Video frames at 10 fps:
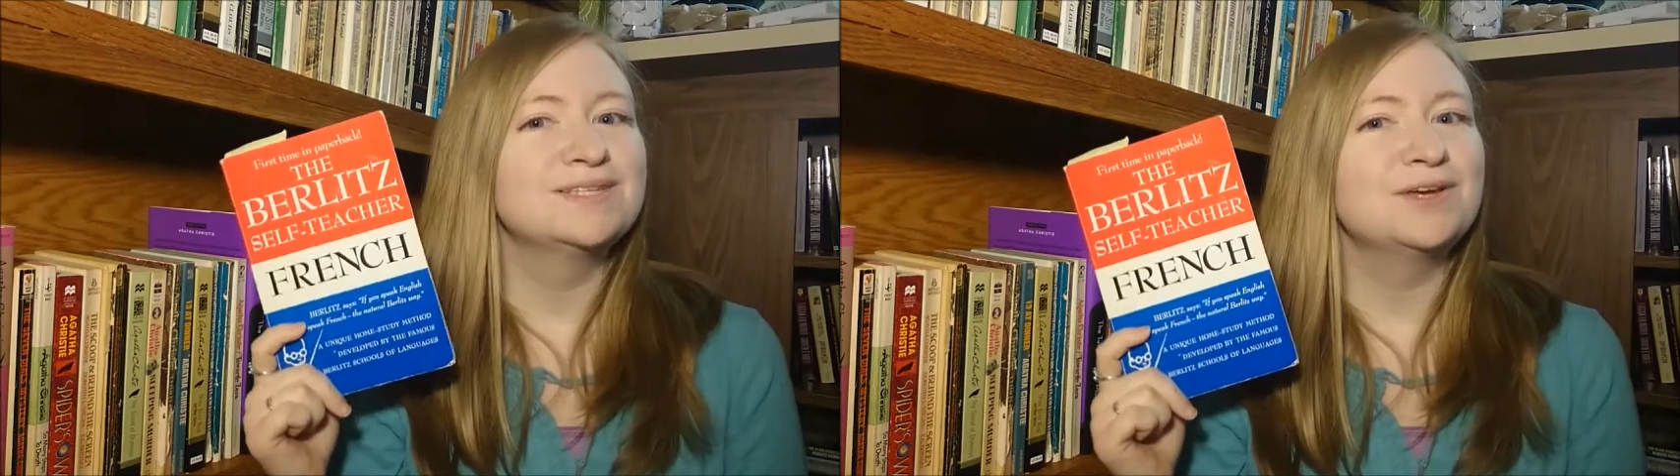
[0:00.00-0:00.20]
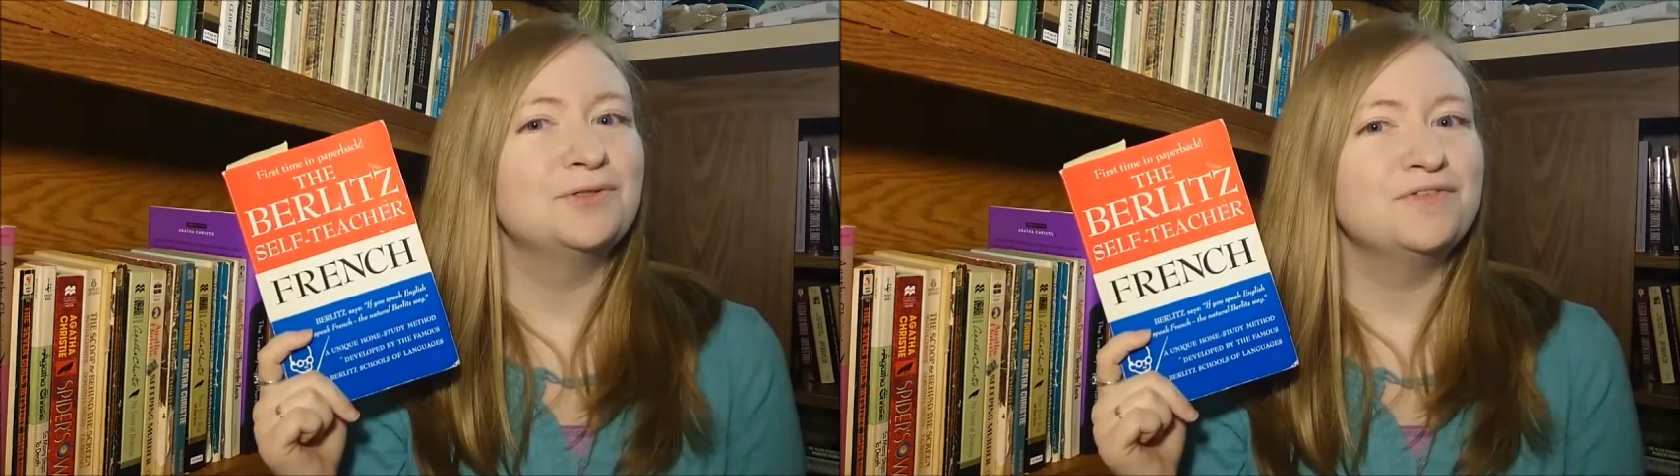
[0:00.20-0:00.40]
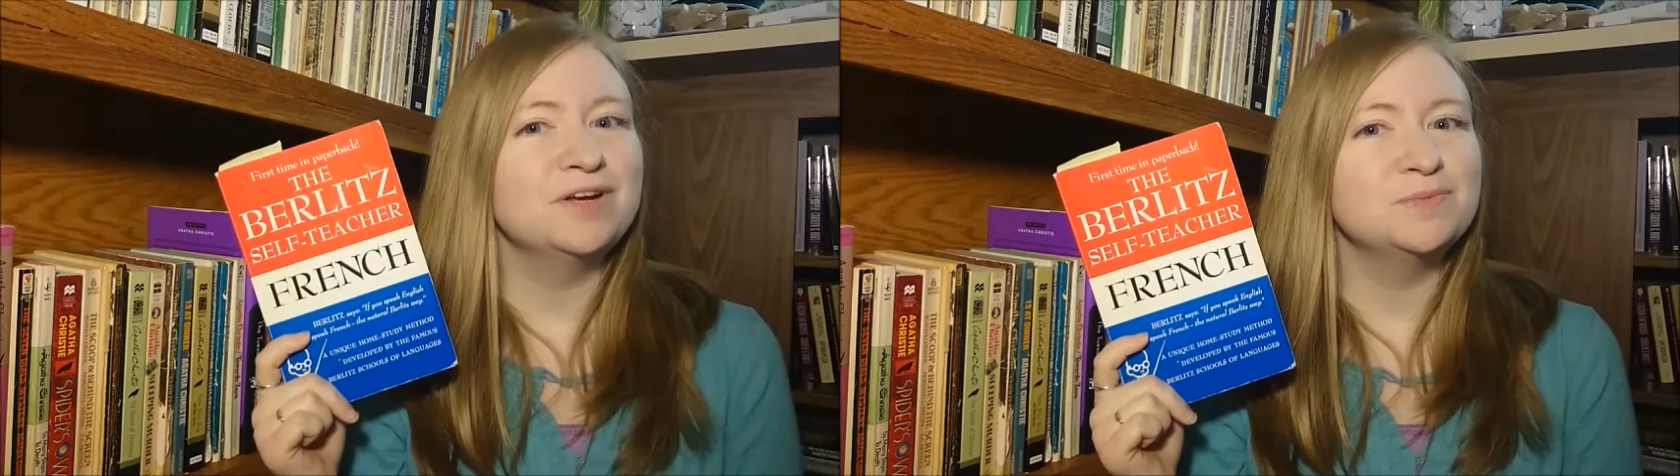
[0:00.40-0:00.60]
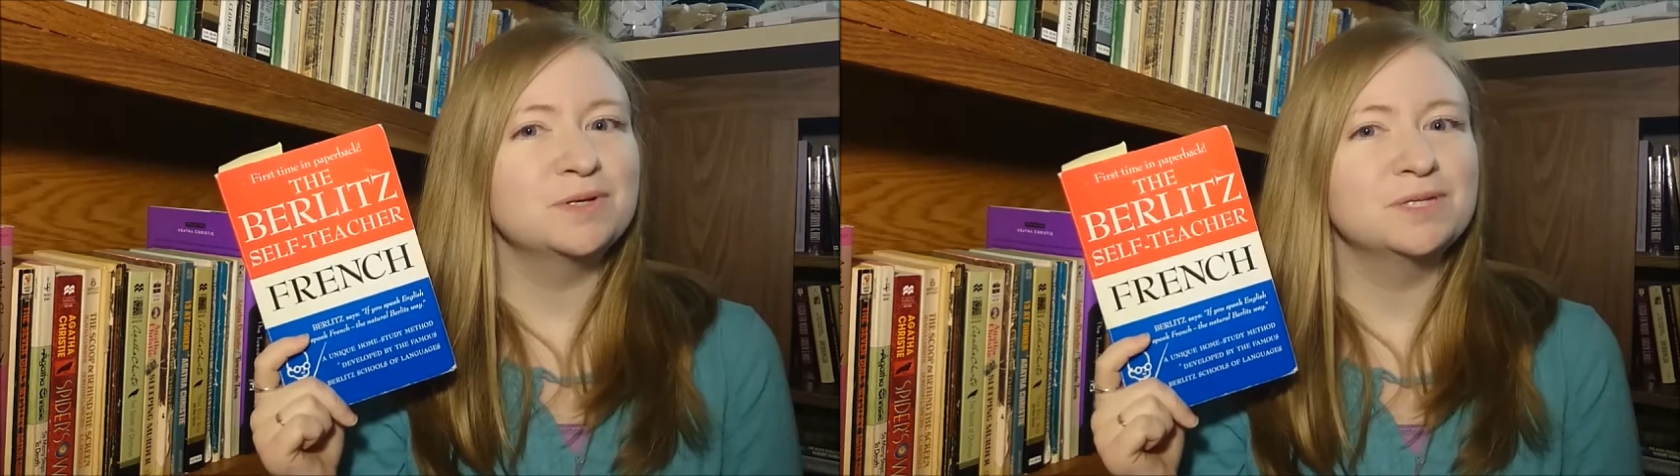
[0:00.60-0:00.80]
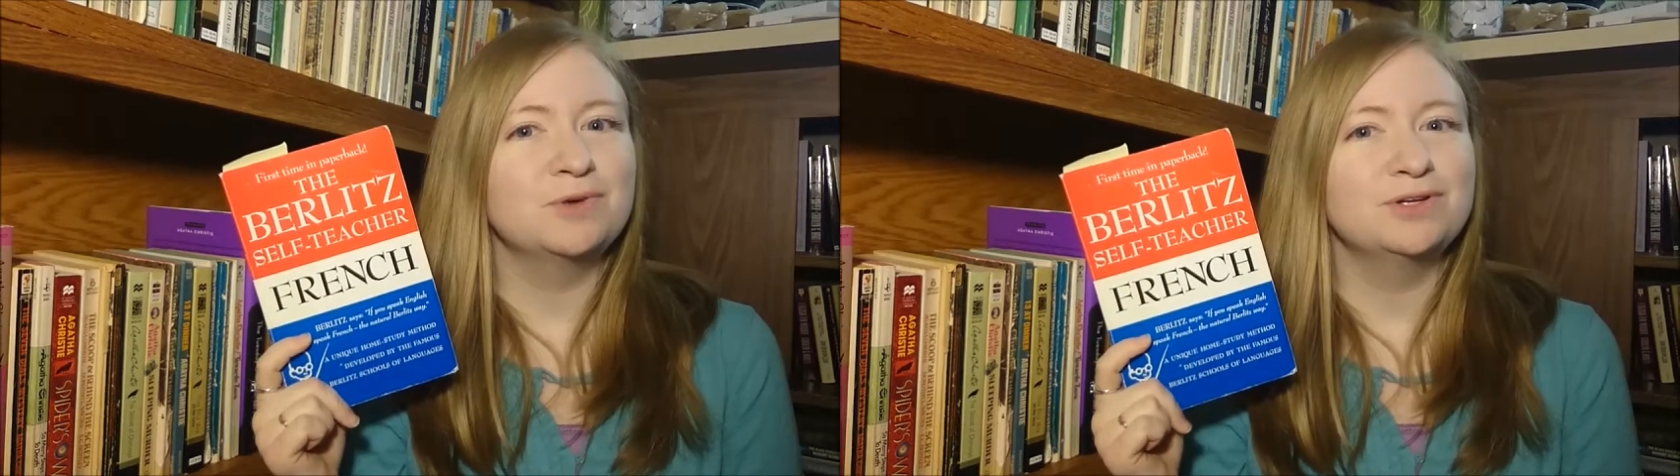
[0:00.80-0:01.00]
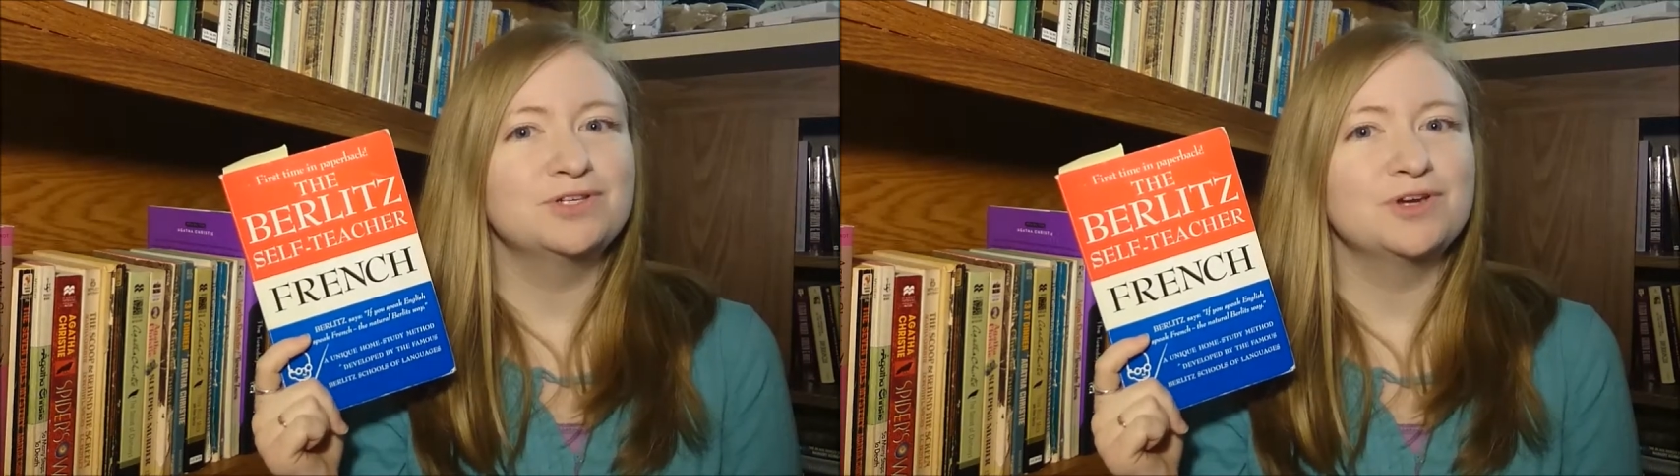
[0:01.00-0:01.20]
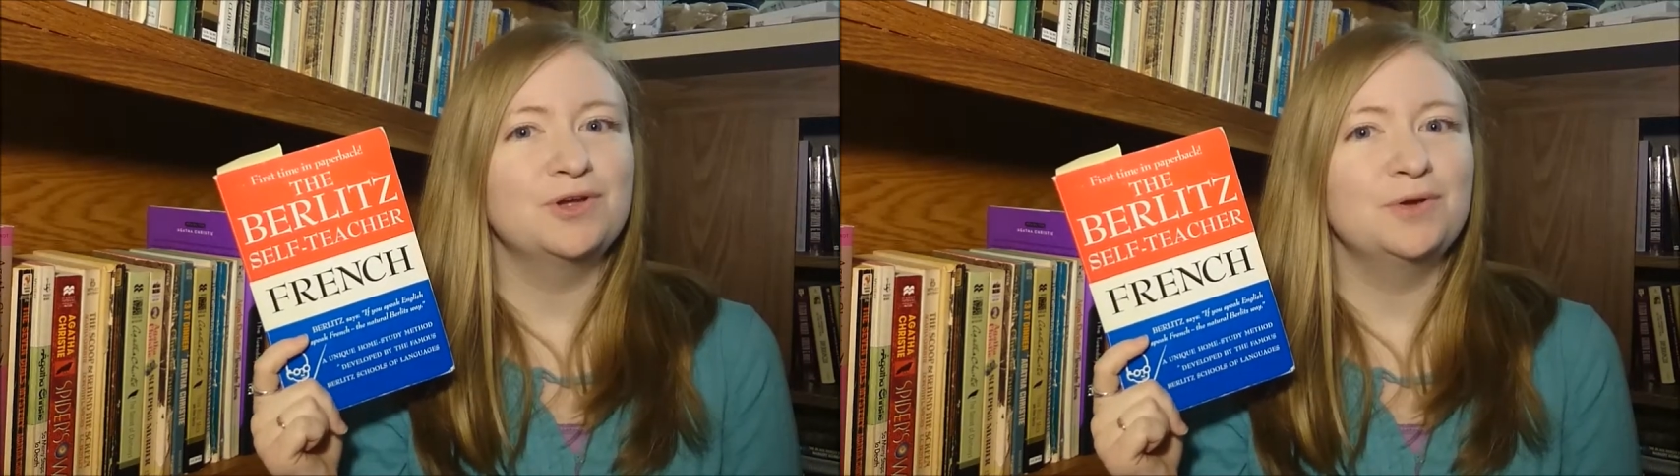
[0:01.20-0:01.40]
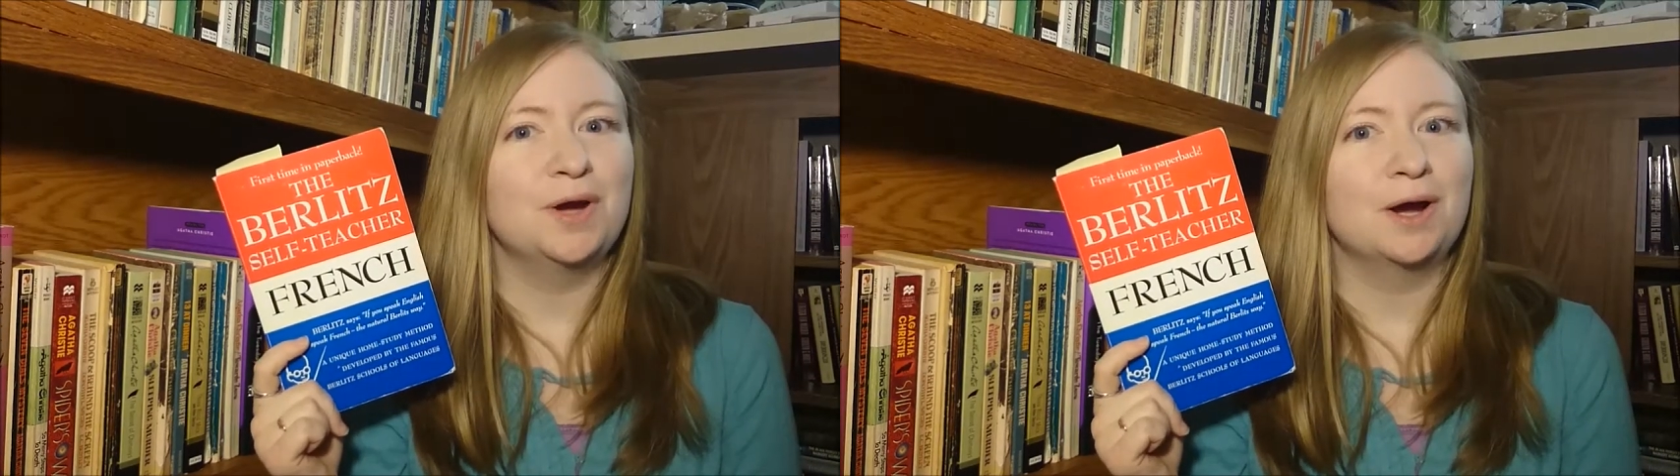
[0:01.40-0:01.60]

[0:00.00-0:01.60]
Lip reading: So the first books I'm going to show you